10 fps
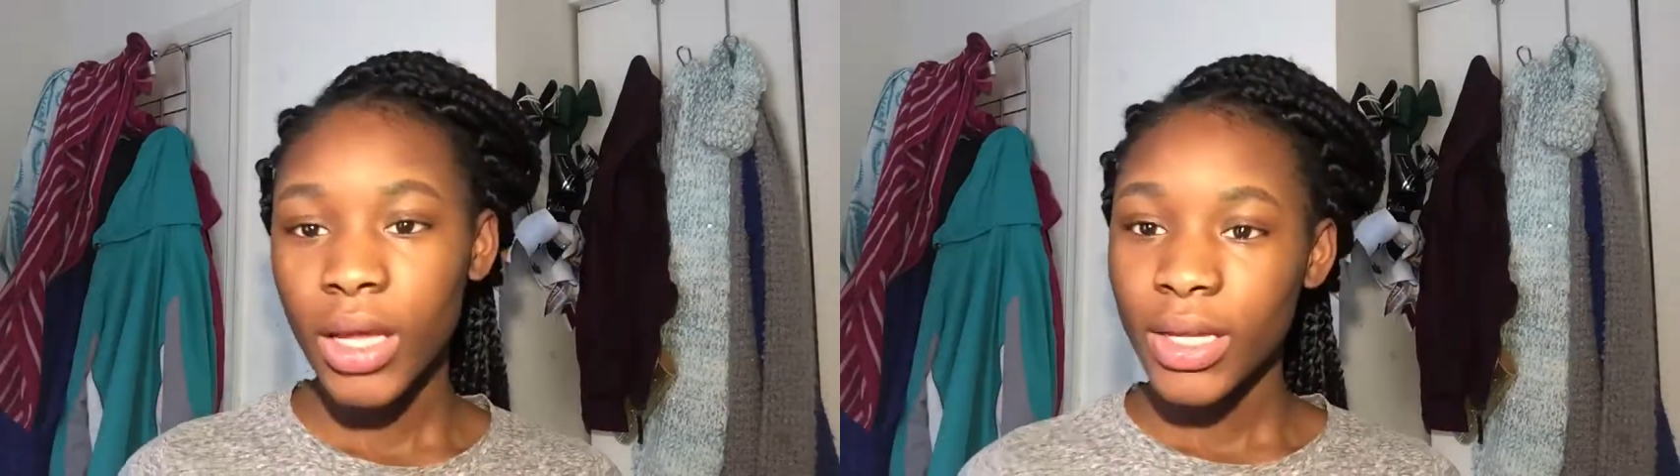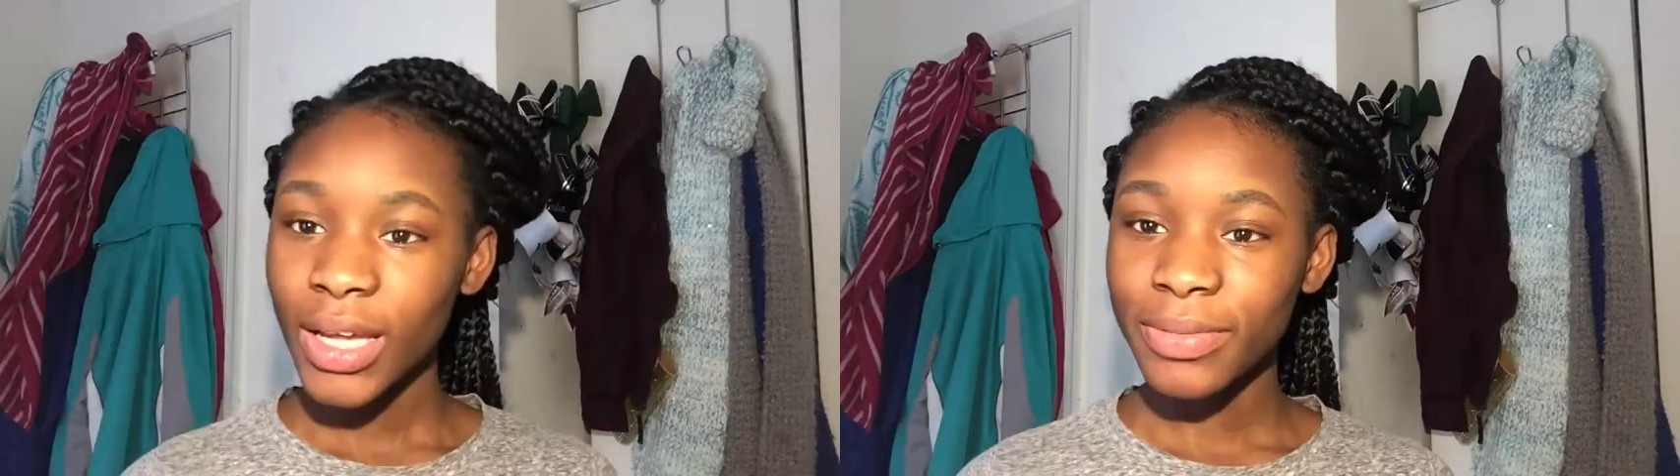
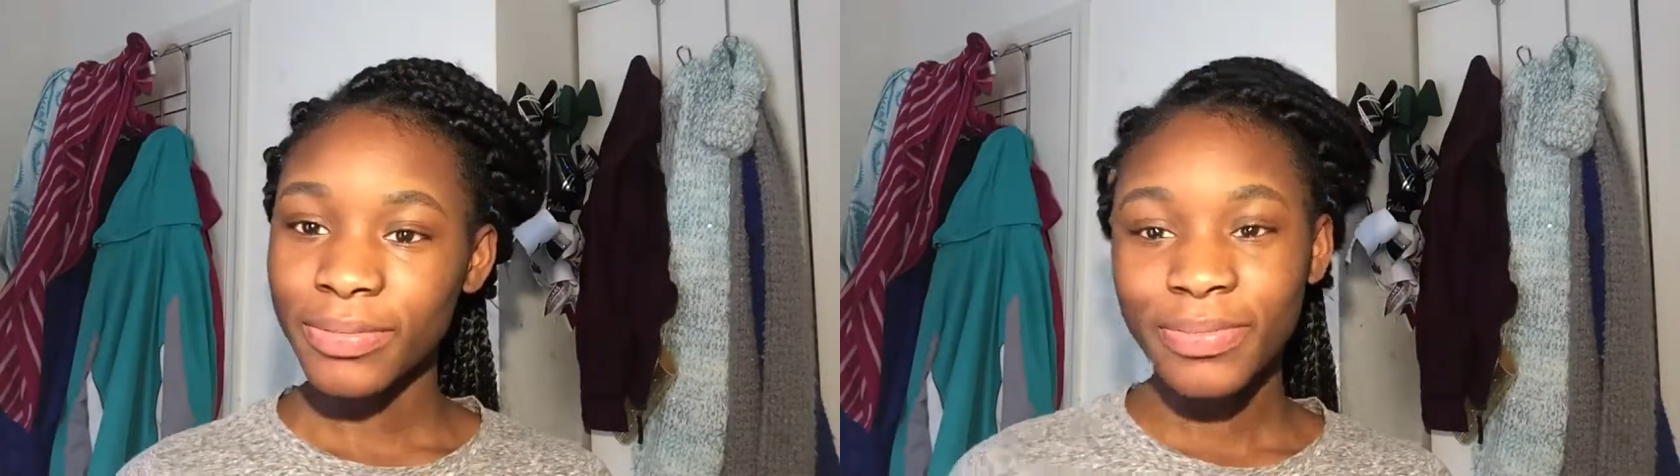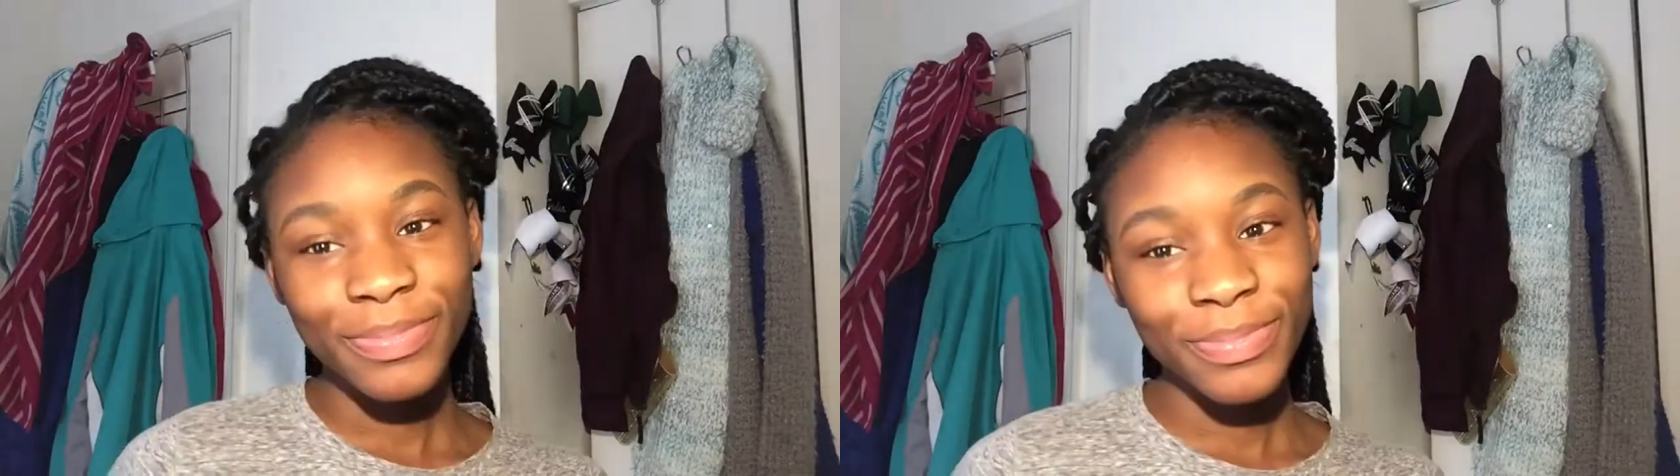Yeah.
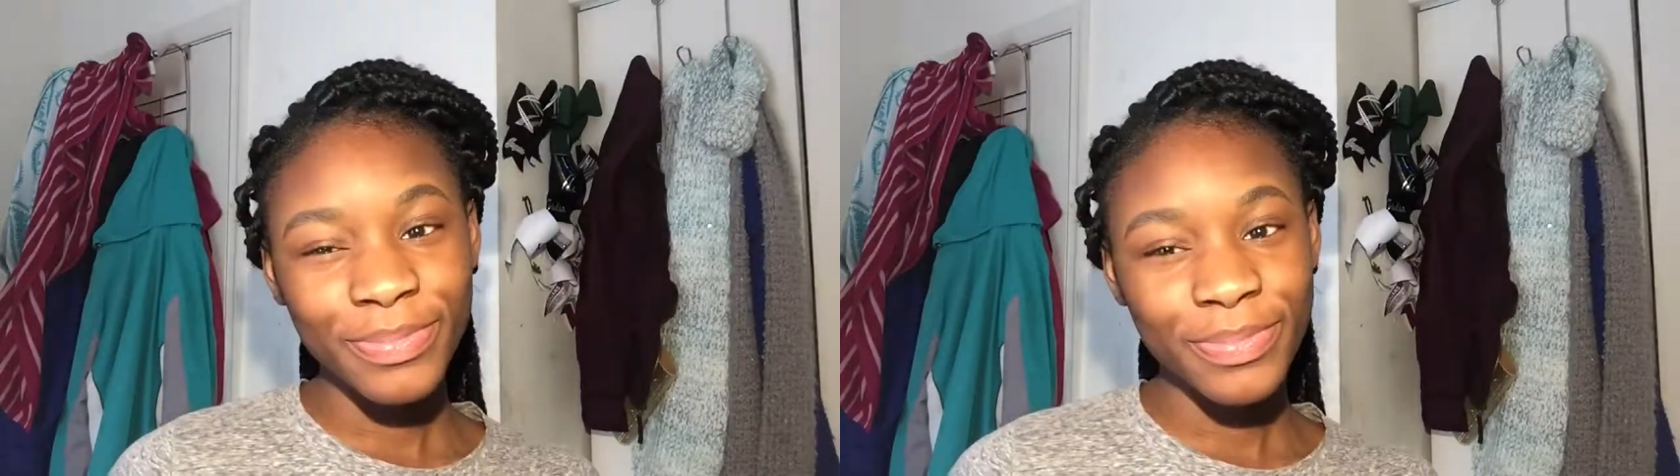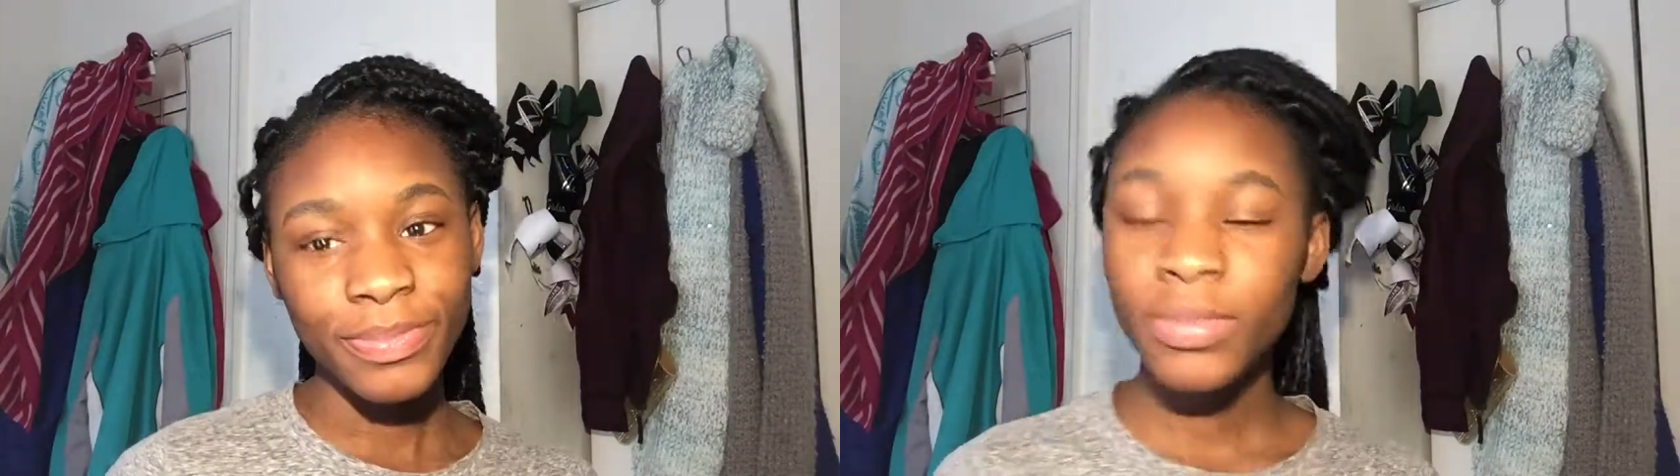
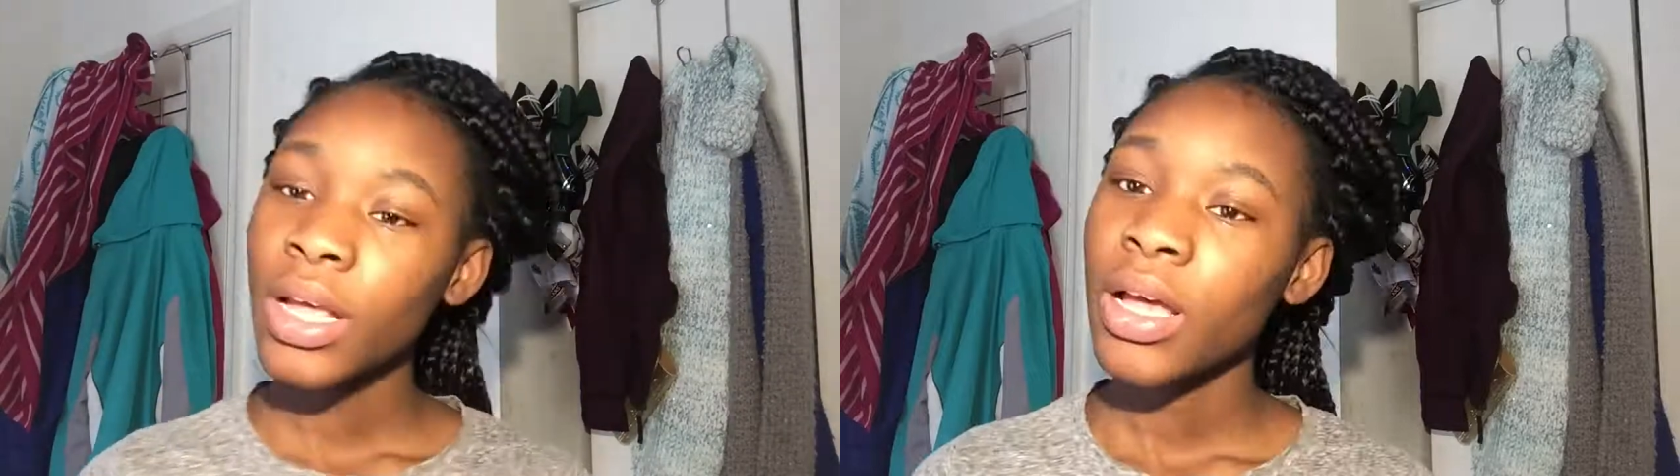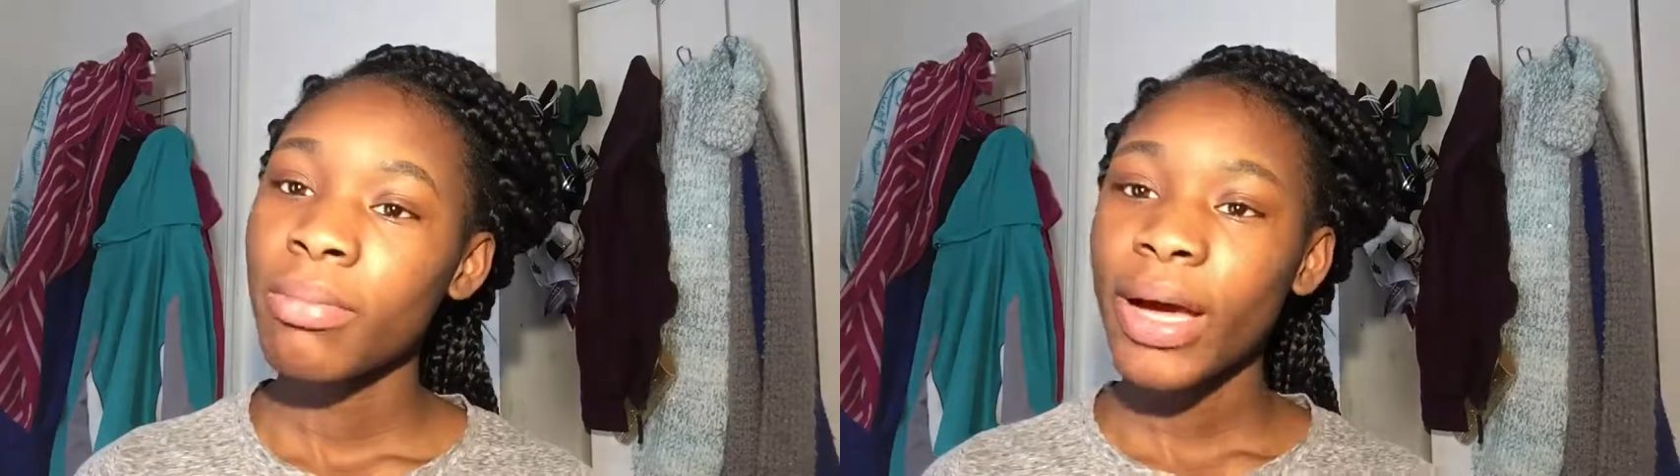
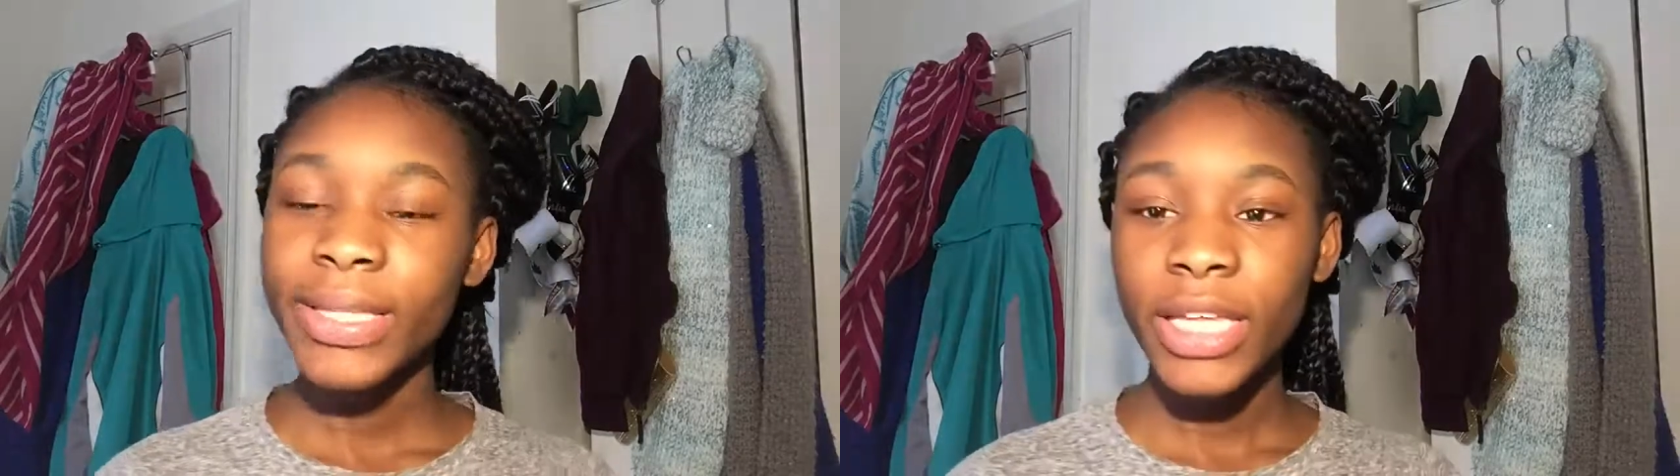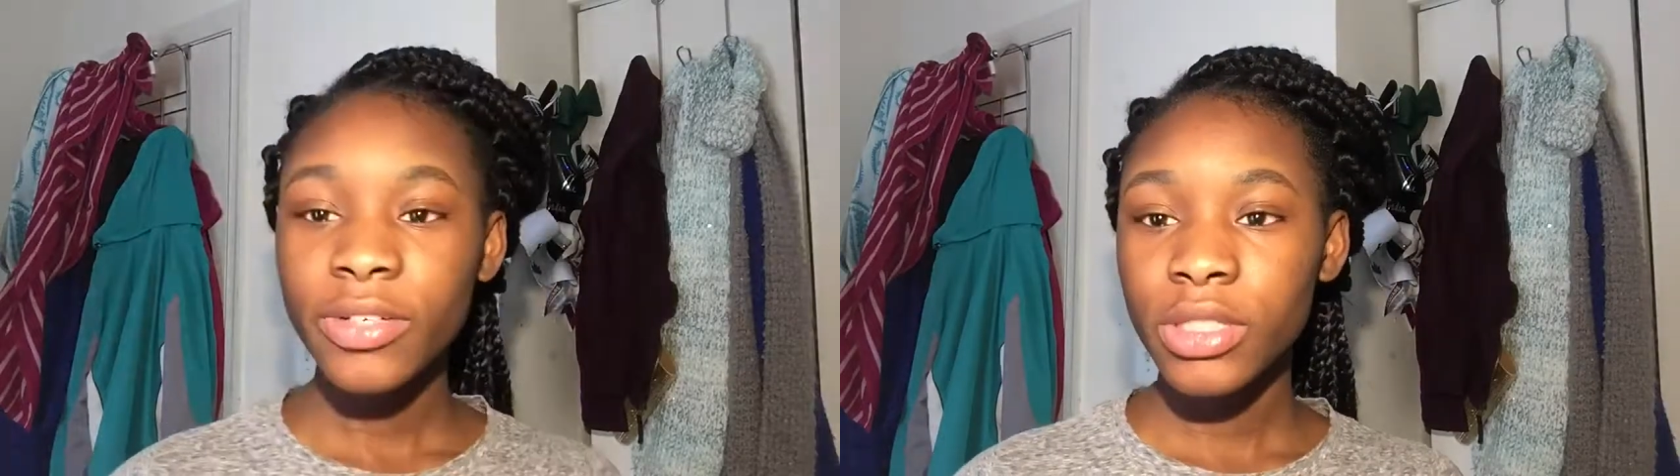
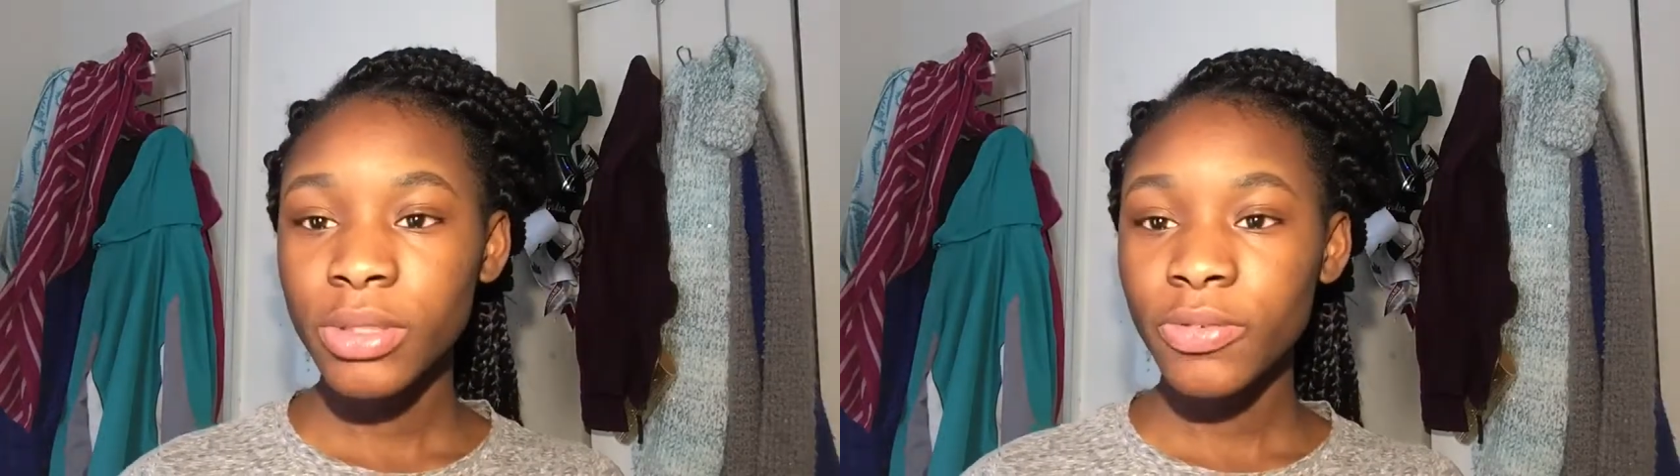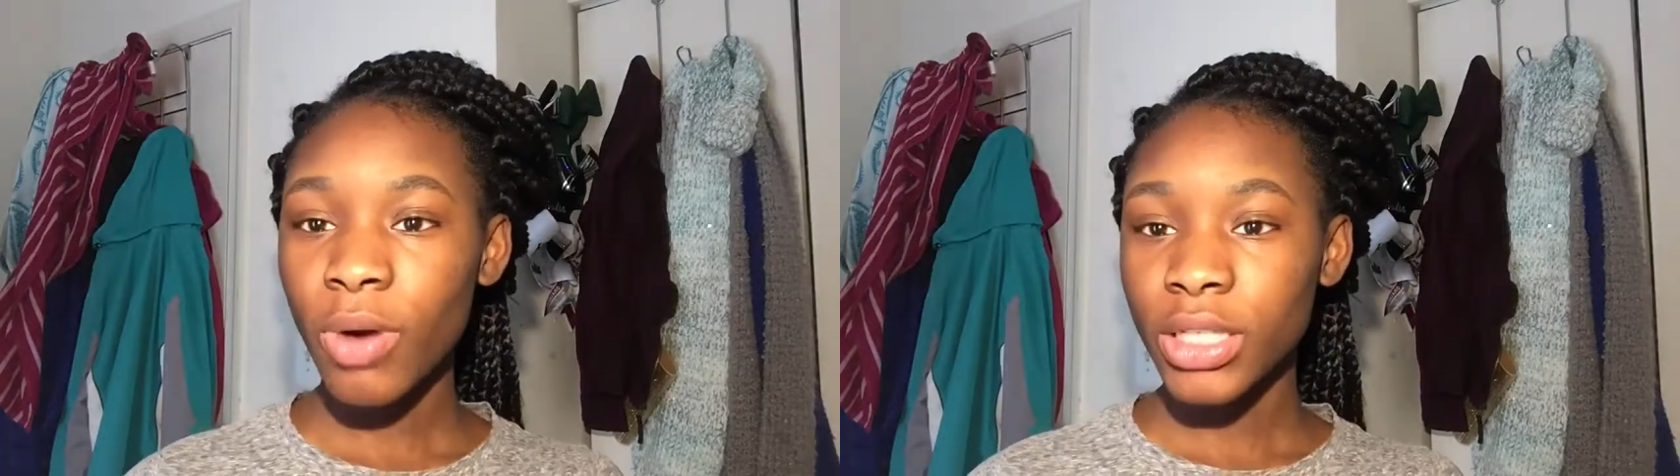Bye. Thank you so
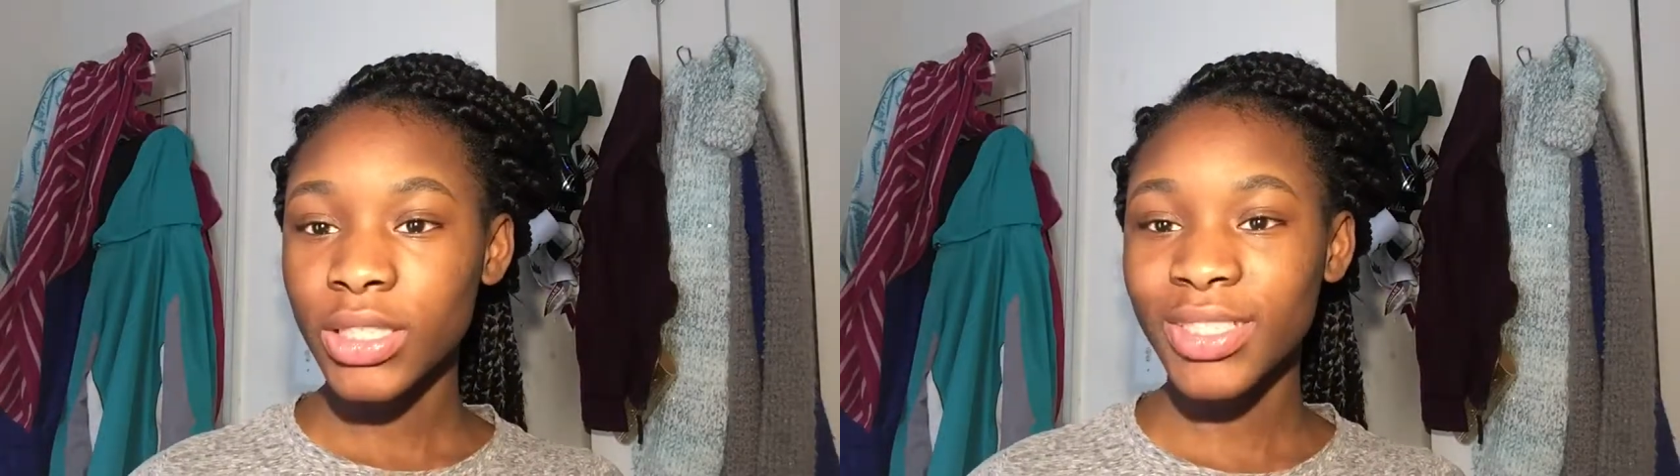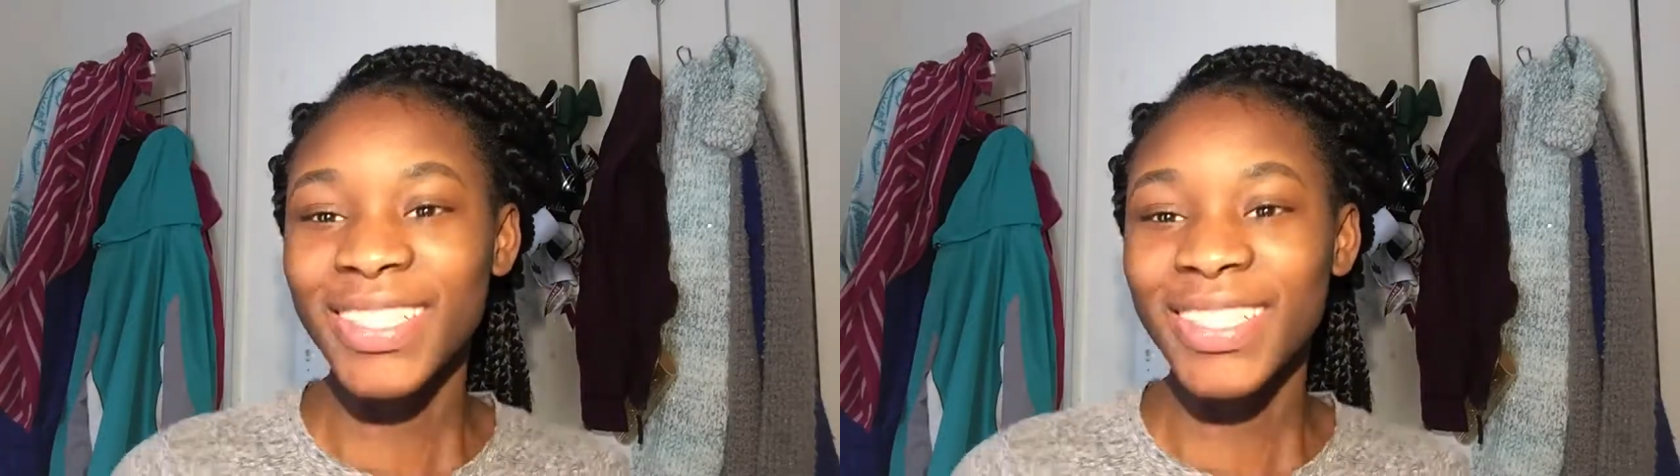much for watching.